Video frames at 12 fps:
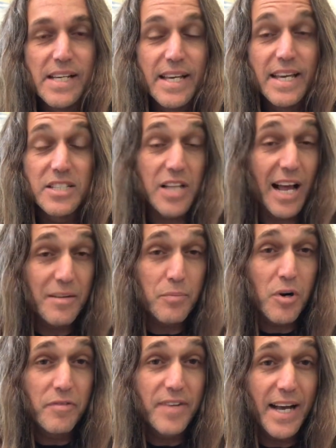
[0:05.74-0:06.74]
It's kind of
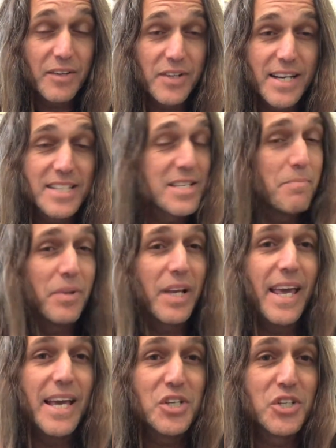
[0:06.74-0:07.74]
profound in its
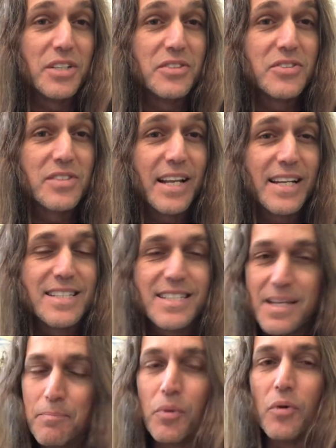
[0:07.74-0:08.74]
implications, and it's
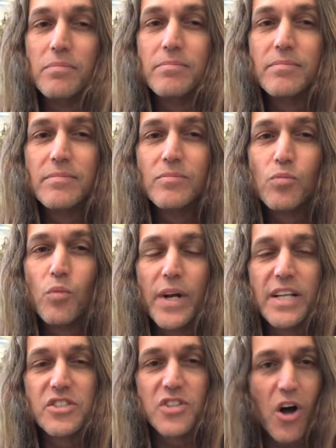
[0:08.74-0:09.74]
simple. When
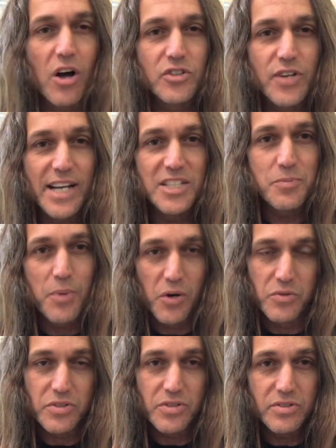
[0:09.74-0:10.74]
a song
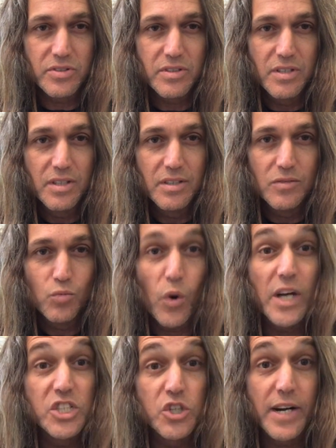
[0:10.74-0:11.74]
transposes,
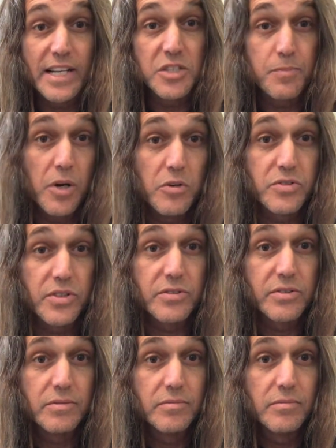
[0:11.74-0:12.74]
what
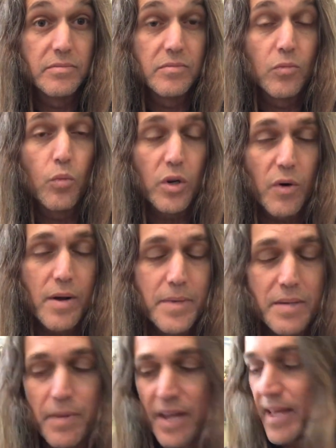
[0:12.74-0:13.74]
transposes? What do I
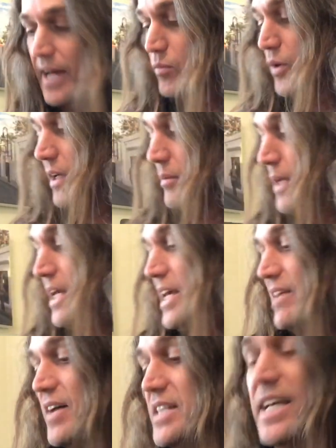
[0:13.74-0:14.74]
mean by that? Well,
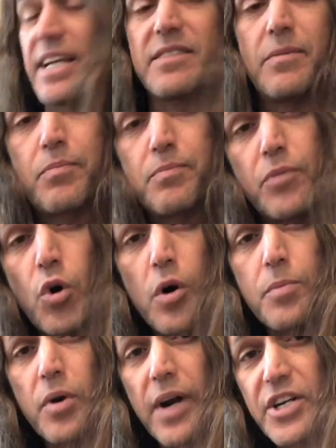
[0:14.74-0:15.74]
if I take a
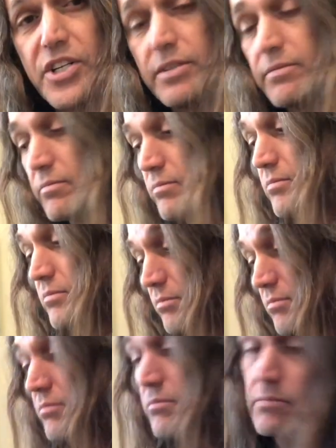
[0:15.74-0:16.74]
chord progression,
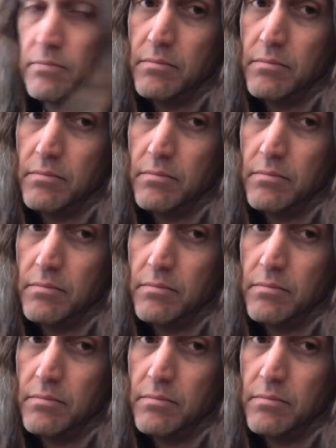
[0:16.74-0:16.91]
and